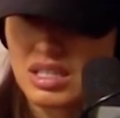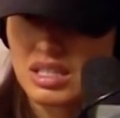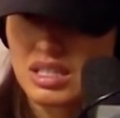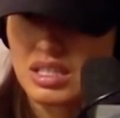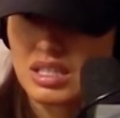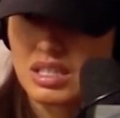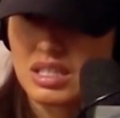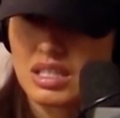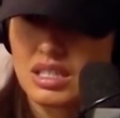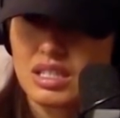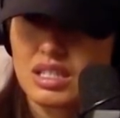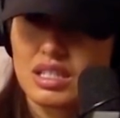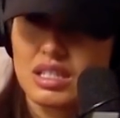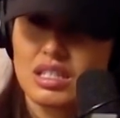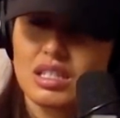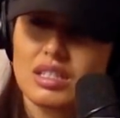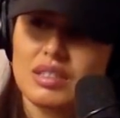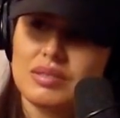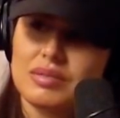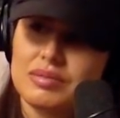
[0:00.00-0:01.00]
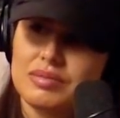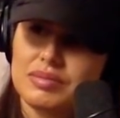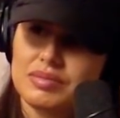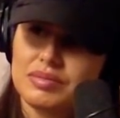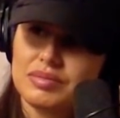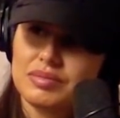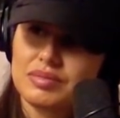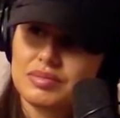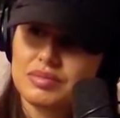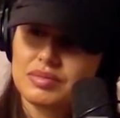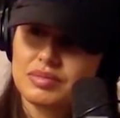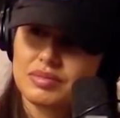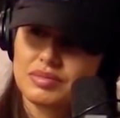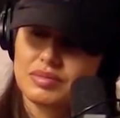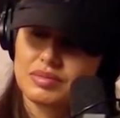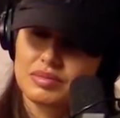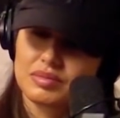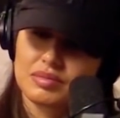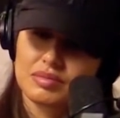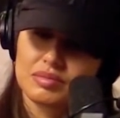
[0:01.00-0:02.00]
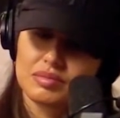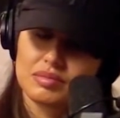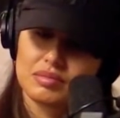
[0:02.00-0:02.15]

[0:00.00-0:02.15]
(not speaking)